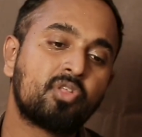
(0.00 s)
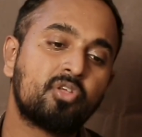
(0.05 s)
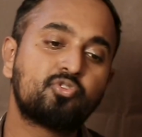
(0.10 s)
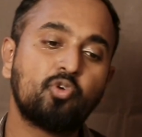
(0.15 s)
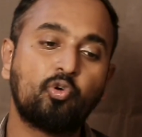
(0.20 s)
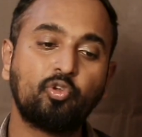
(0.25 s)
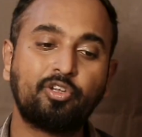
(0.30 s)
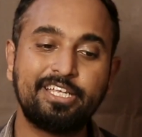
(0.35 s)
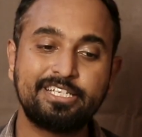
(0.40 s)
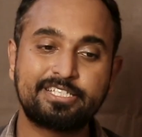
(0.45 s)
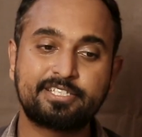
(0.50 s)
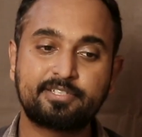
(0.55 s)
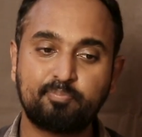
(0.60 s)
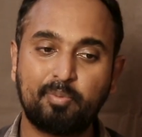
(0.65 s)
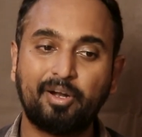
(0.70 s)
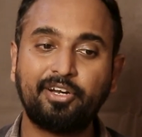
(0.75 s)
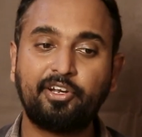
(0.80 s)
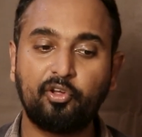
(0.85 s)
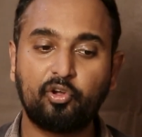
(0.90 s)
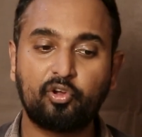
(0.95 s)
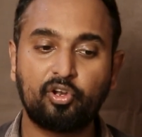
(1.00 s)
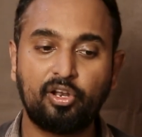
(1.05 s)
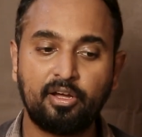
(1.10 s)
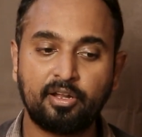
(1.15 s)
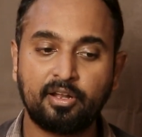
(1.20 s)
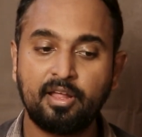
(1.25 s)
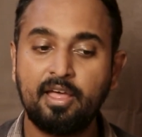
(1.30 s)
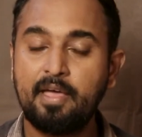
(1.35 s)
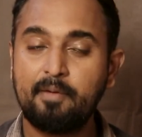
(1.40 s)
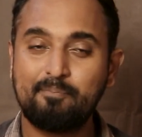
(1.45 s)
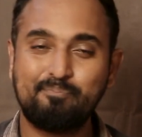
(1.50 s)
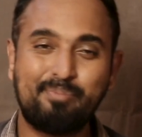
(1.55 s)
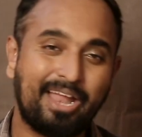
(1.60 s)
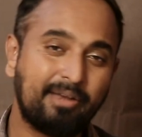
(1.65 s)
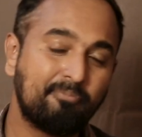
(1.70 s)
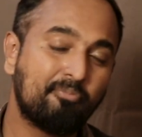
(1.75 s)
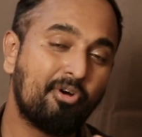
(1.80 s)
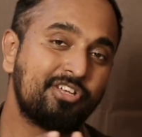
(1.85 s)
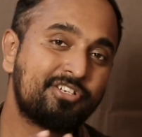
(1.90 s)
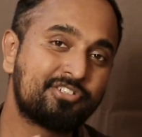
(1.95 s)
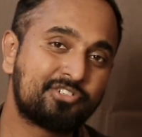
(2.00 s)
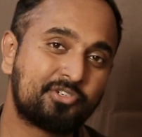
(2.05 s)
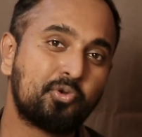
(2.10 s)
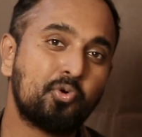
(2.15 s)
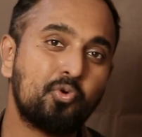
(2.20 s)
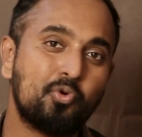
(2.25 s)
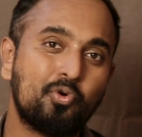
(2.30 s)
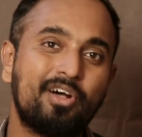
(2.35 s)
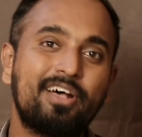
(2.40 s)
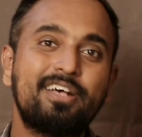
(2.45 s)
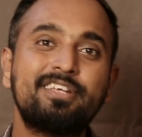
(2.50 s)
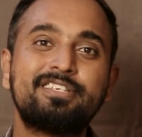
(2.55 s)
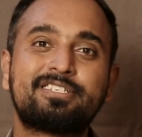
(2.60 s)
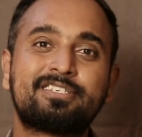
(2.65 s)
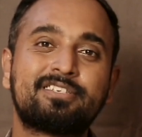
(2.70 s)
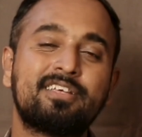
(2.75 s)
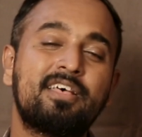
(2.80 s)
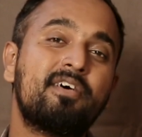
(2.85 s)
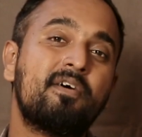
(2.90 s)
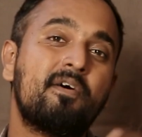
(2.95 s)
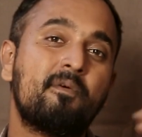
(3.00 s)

So this particular Bad Boys 2 is